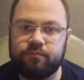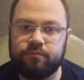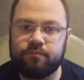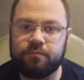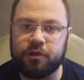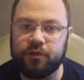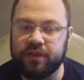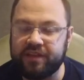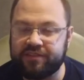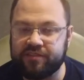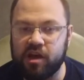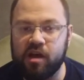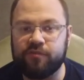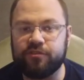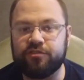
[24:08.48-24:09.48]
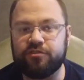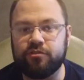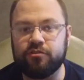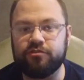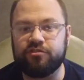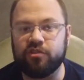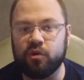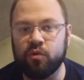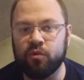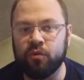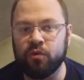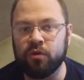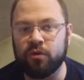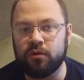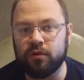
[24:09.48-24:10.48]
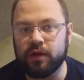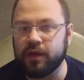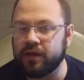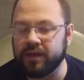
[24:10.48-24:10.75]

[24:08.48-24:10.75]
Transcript: police officers or